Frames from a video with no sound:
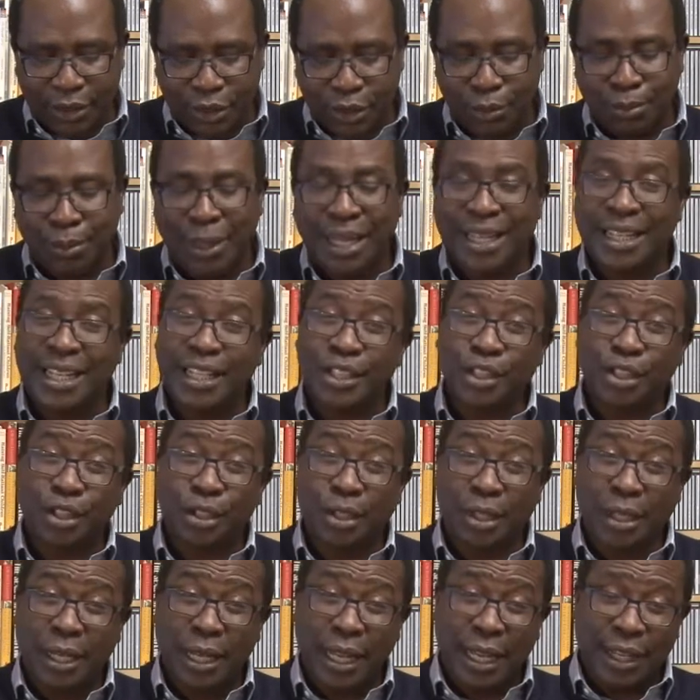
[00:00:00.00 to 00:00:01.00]
To manage
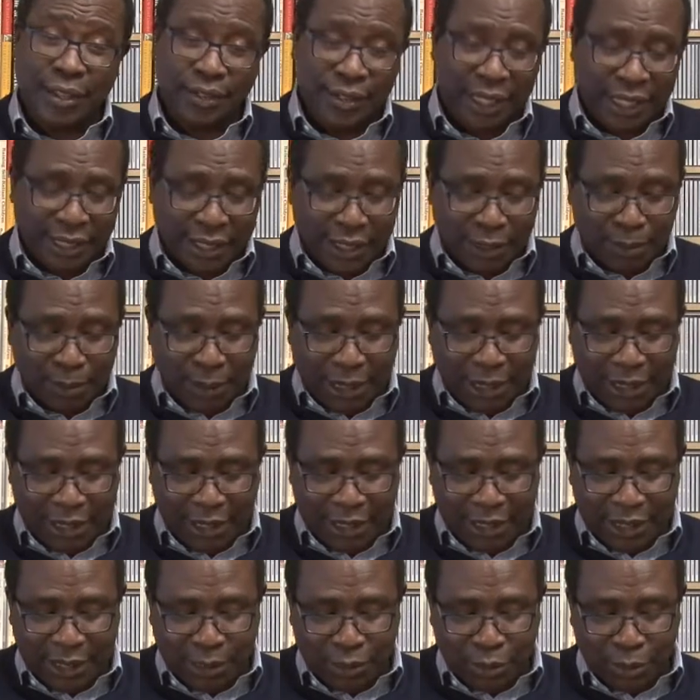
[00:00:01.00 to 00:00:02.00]
your life, that is
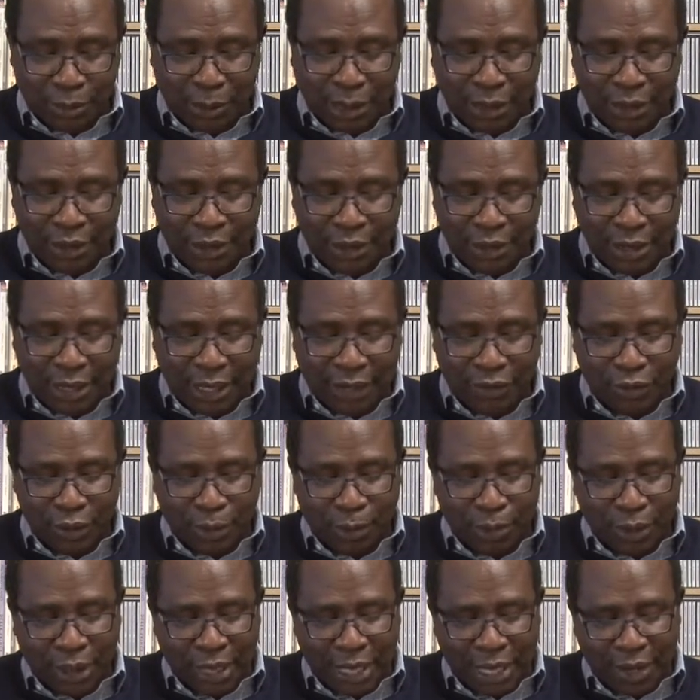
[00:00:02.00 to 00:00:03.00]
managing time. To manage your life, your
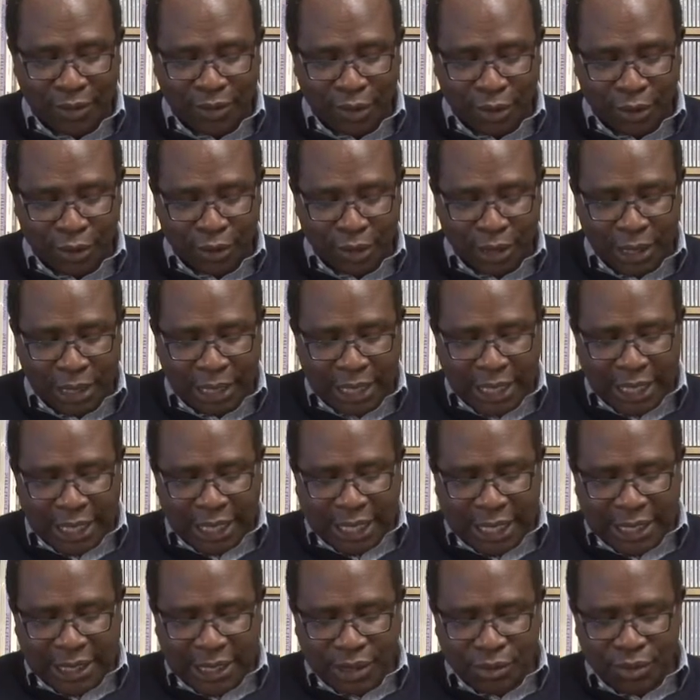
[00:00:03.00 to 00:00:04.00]
behavior
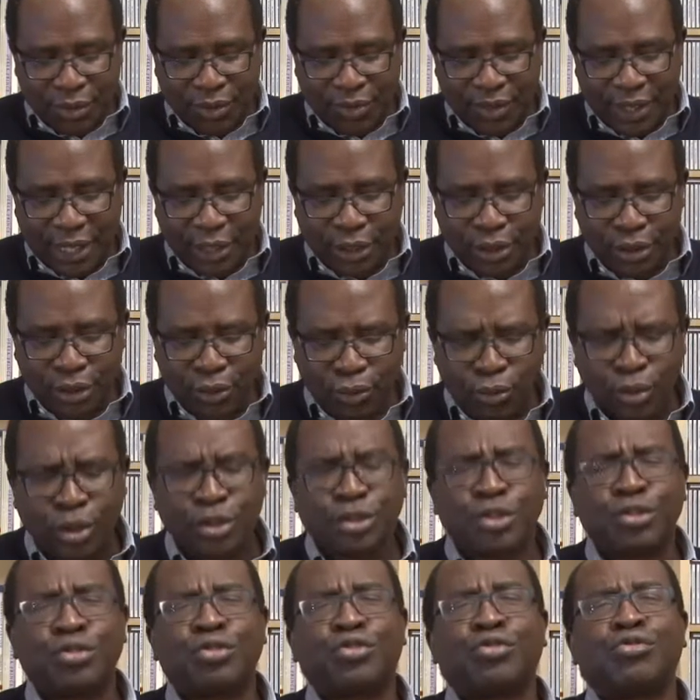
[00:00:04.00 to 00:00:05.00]
is a reflection of
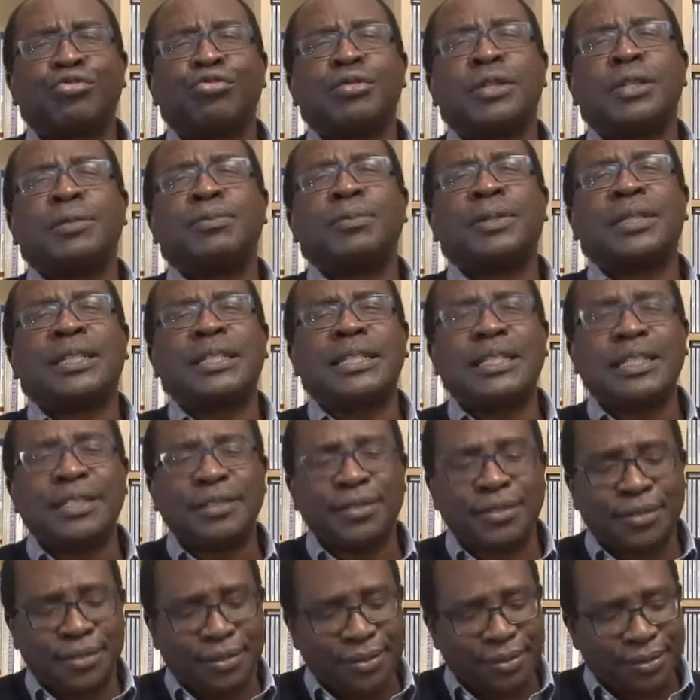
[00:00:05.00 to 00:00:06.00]
what you truly
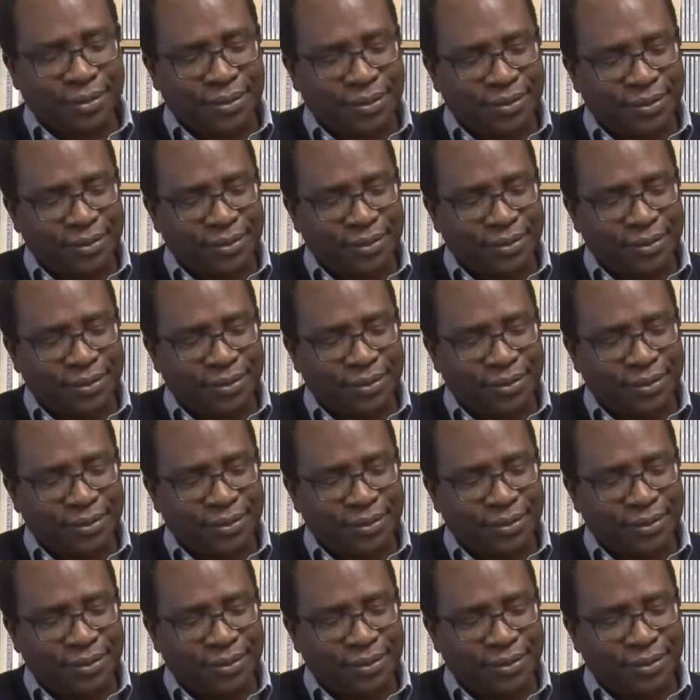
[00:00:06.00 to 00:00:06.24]
believe.